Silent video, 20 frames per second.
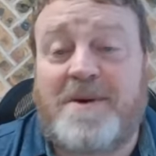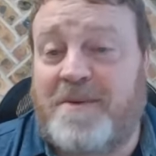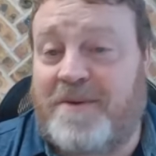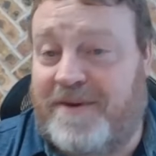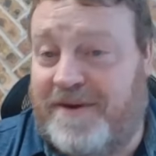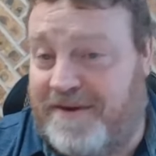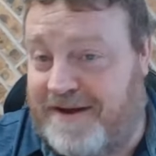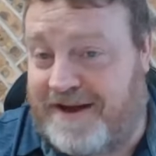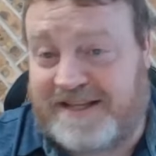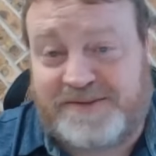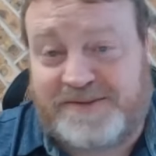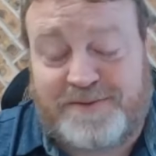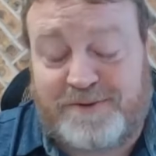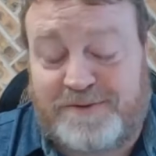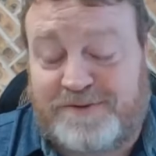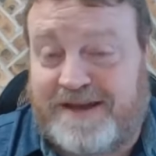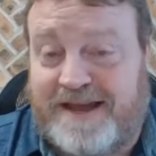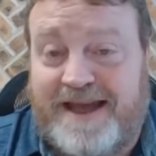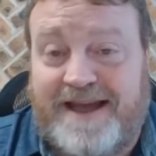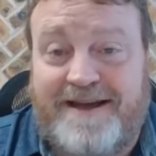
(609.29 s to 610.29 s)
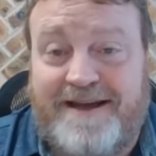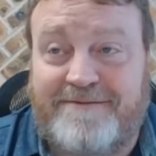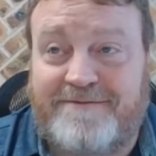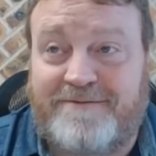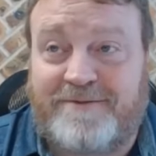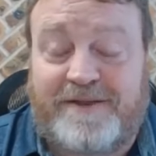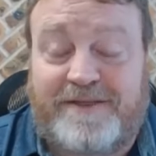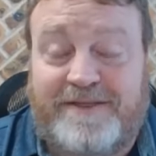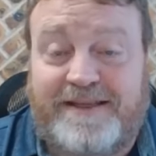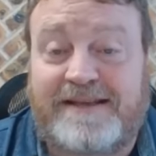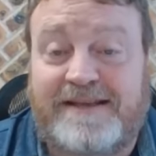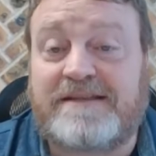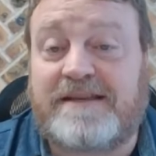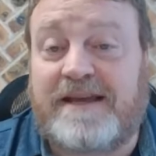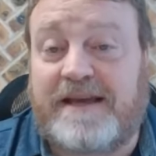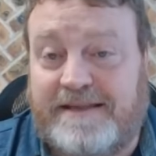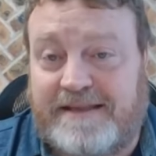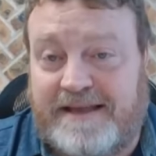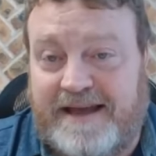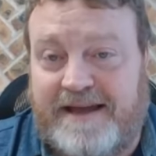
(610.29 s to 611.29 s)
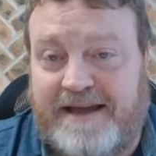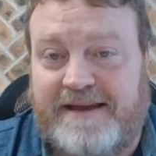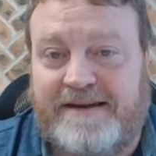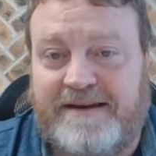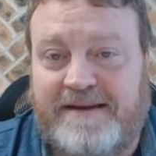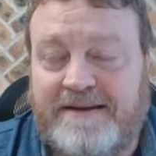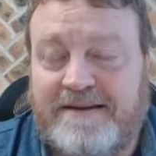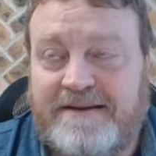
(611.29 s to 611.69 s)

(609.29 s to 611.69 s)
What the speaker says: where you're not supposed to have one? Things like that.